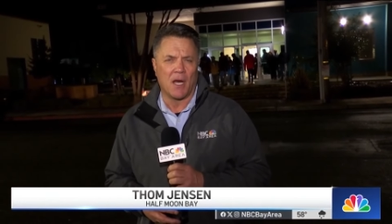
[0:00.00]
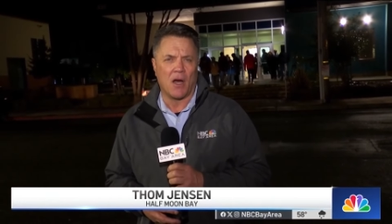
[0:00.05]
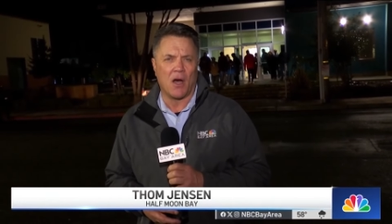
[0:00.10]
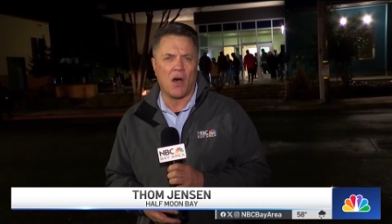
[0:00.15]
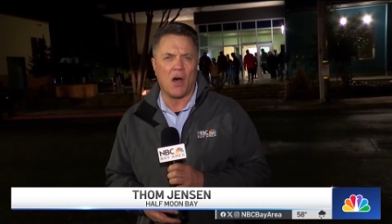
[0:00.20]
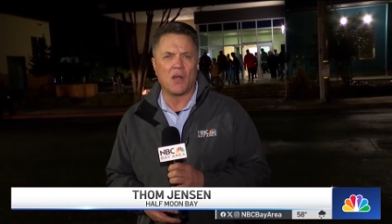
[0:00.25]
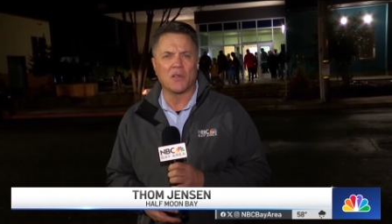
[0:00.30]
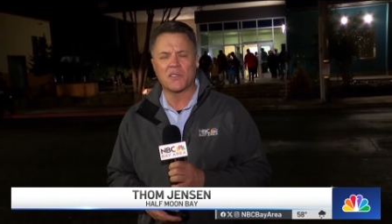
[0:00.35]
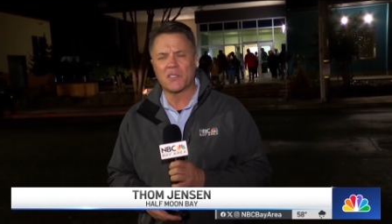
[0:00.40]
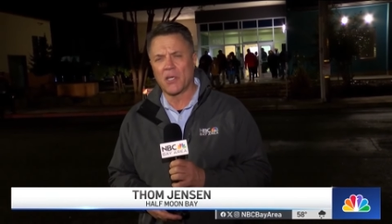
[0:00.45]

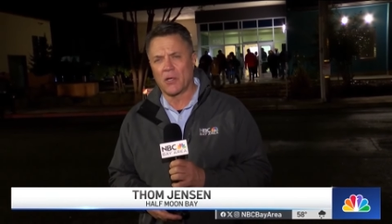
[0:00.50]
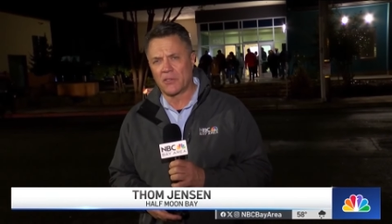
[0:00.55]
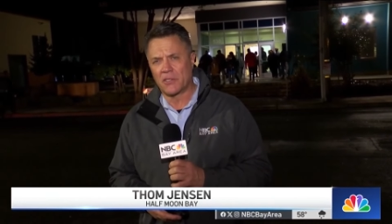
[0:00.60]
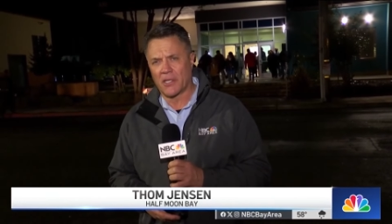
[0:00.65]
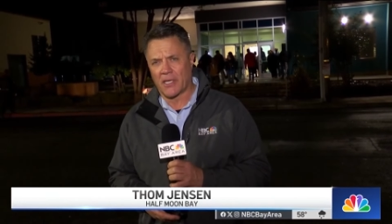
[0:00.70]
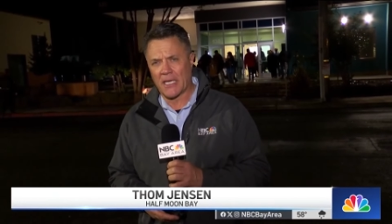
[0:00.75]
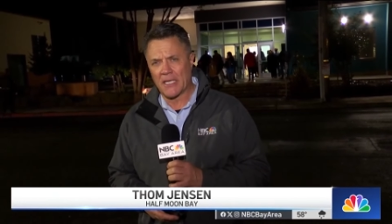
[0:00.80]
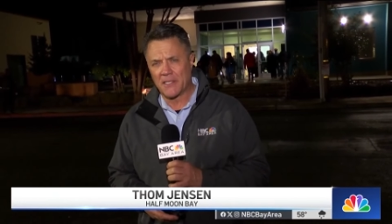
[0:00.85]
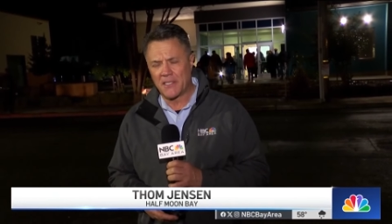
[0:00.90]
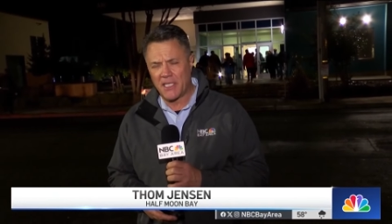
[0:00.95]
also
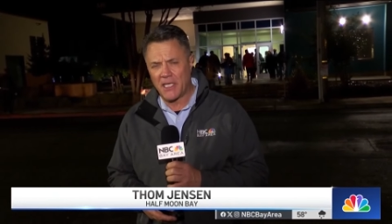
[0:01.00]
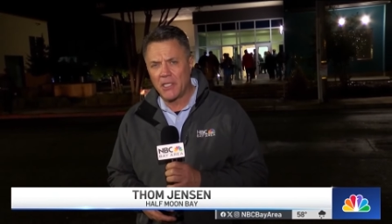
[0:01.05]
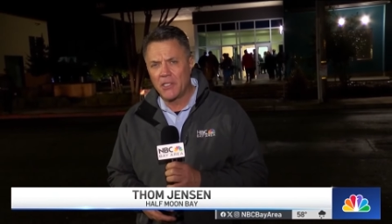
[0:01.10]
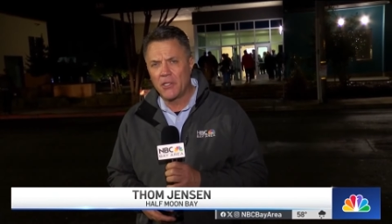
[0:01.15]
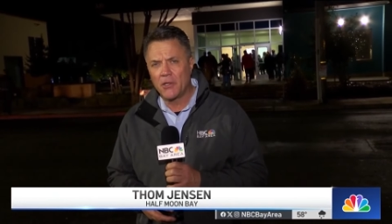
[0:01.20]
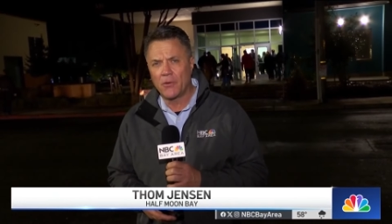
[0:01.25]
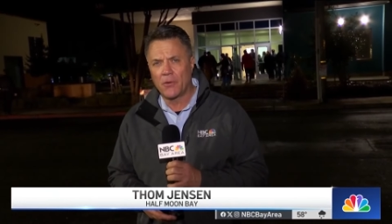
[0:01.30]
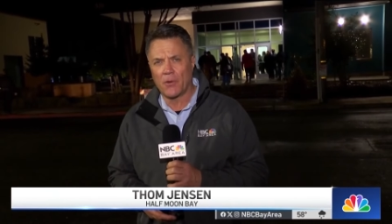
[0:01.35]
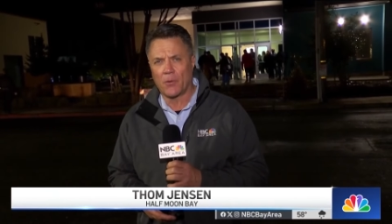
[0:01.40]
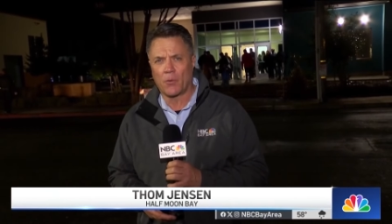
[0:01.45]
to
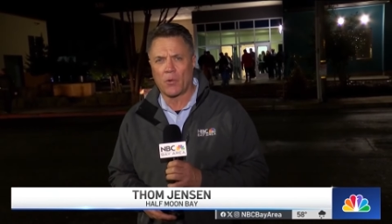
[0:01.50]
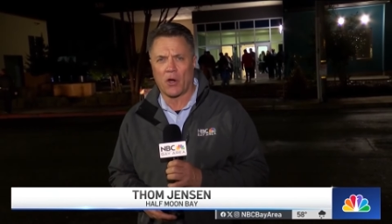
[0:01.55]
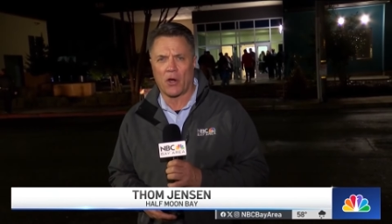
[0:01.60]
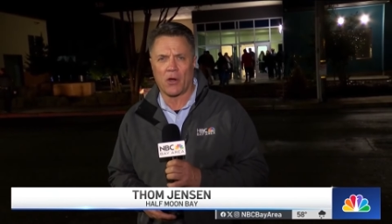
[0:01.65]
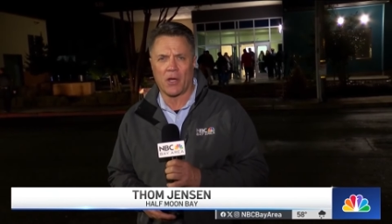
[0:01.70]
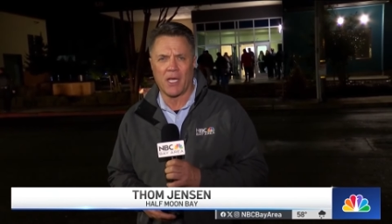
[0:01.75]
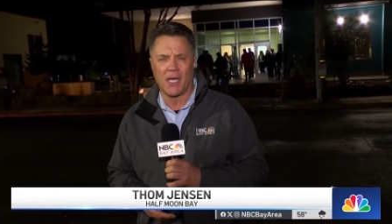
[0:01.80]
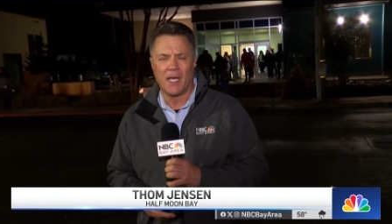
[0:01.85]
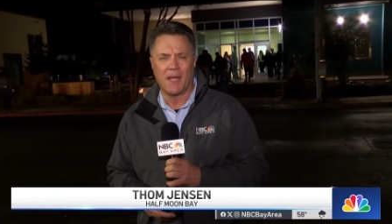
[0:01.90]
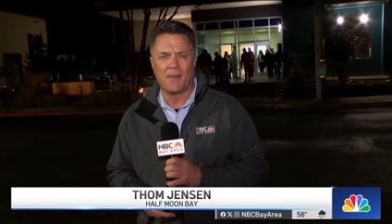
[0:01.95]
continue the
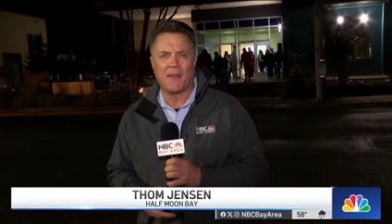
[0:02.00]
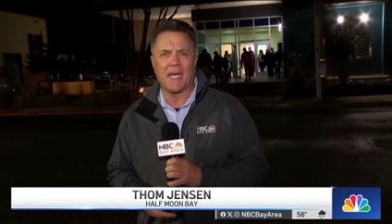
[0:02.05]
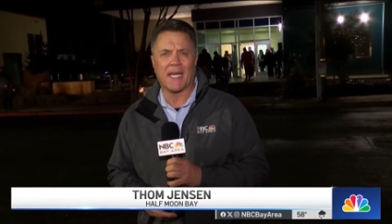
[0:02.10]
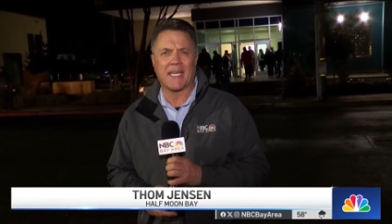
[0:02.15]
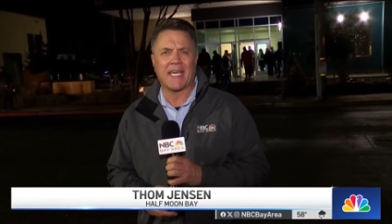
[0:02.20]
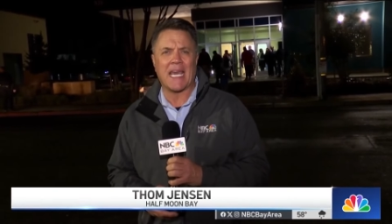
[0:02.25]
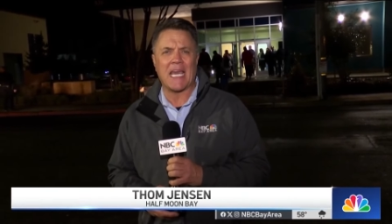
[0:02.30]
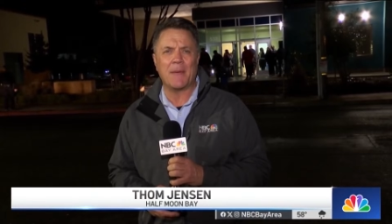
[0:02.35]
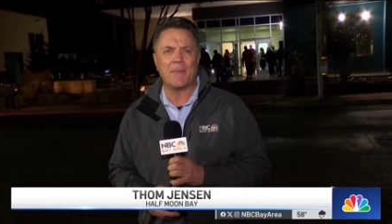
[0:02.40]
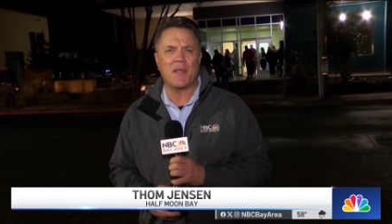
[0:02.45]
work
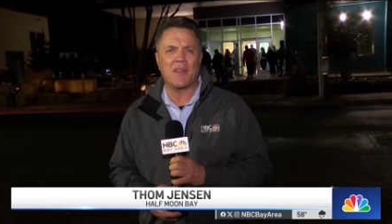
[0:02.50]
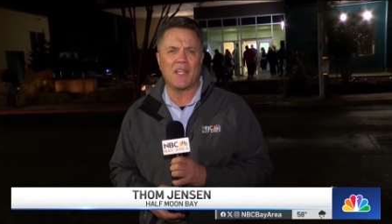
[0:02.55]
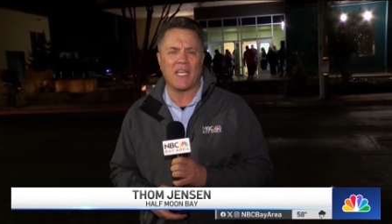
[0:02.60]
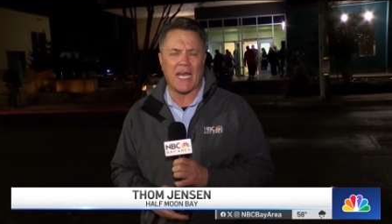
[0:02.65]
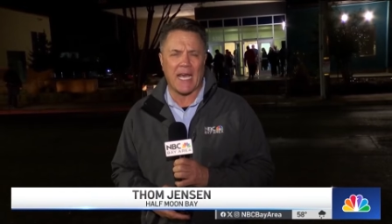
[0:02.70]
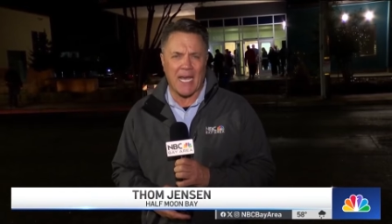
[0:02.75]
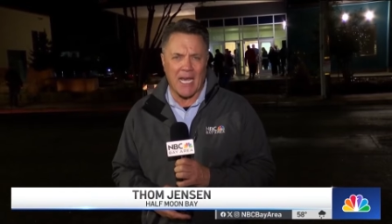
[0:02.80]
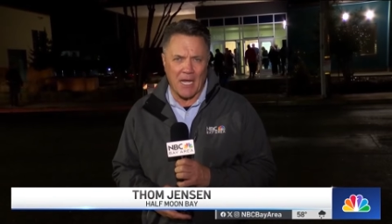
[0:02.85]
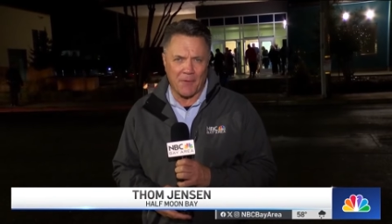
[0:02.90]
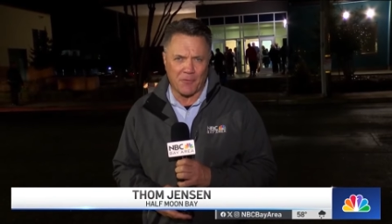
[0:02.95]
that came in
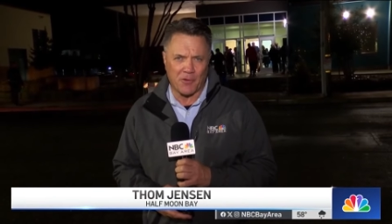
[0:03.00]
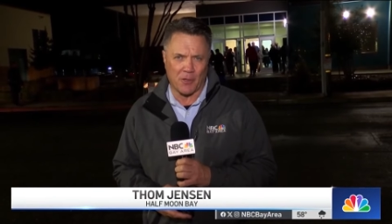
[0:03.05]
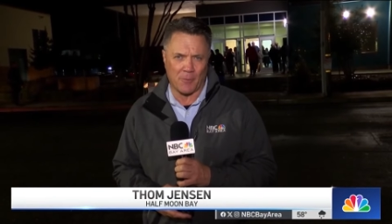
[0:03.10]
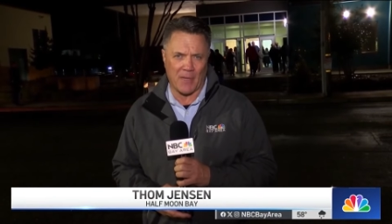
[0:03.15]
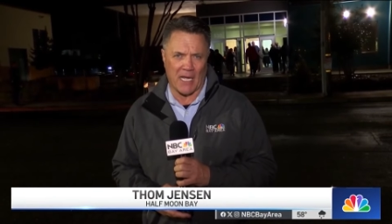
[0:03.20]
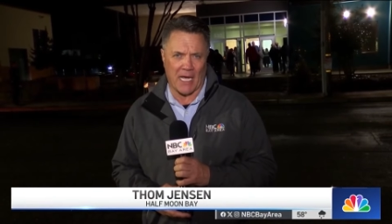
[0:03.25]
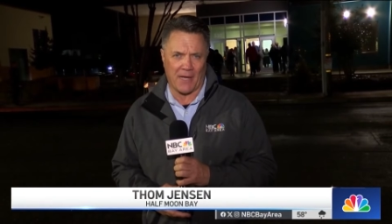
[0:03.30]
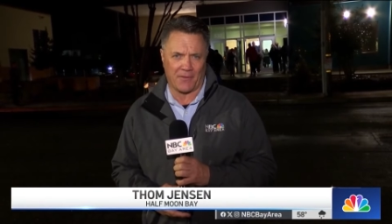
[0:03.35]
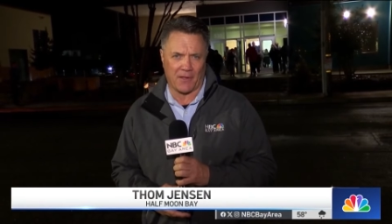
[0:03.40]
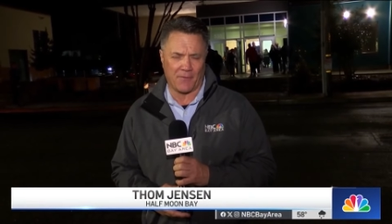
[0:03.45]
the
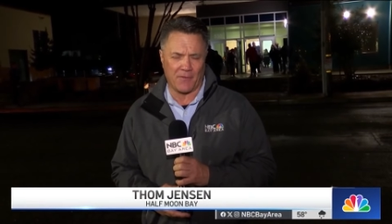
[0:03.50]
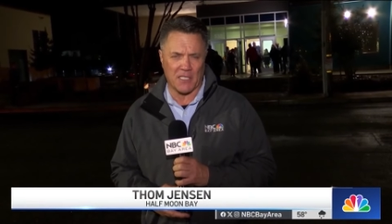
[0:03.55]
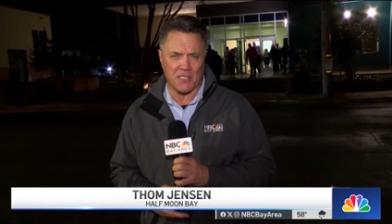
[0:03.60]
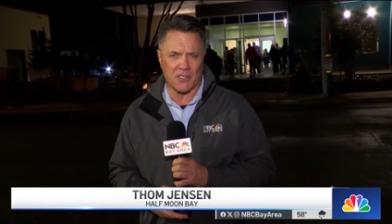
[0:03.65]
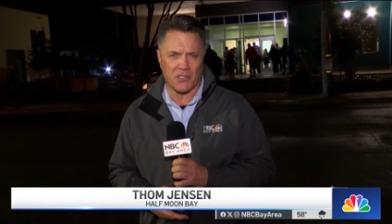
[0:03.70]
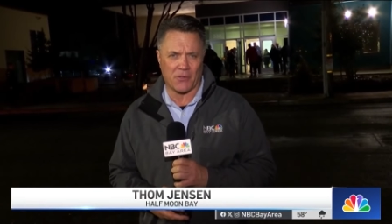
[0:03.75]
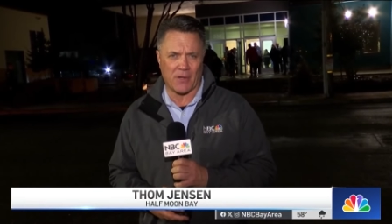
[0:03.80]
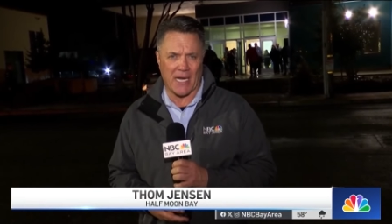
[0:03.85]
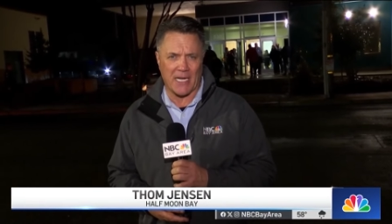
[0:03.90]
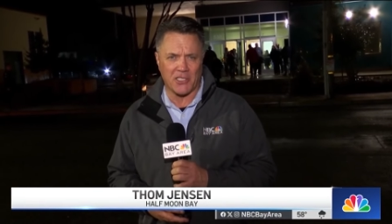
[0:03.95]
aftermath of
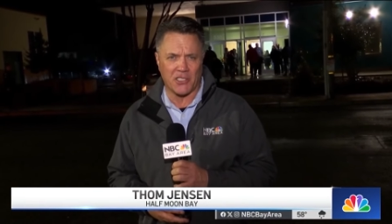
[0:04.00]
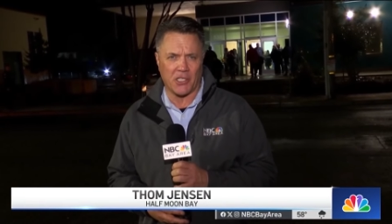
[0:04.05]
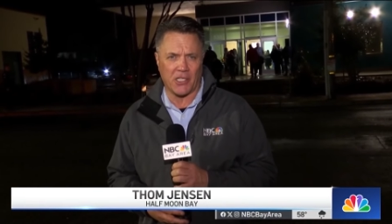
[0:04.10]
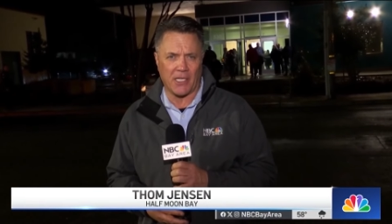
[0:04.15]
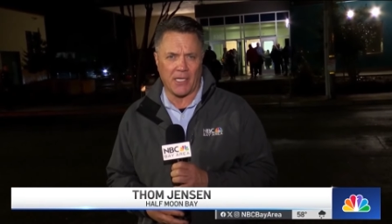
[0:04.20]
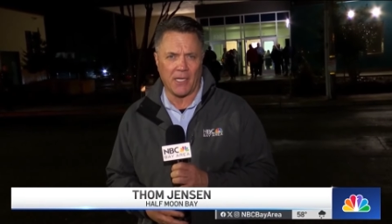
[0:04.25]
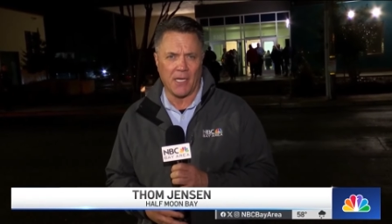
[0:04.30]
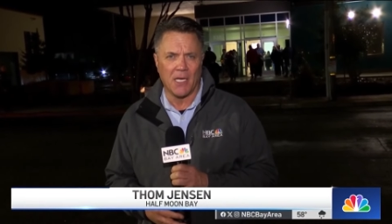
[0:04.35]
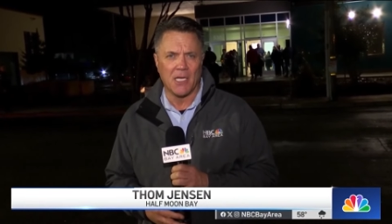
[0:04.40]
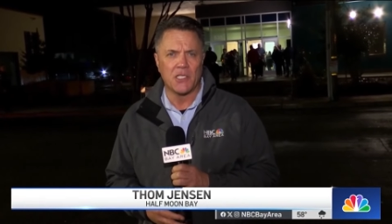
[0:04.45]
this
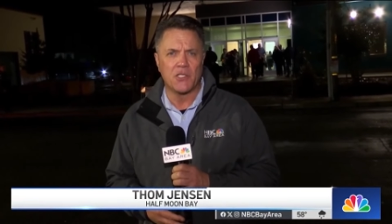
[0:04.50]
tragedy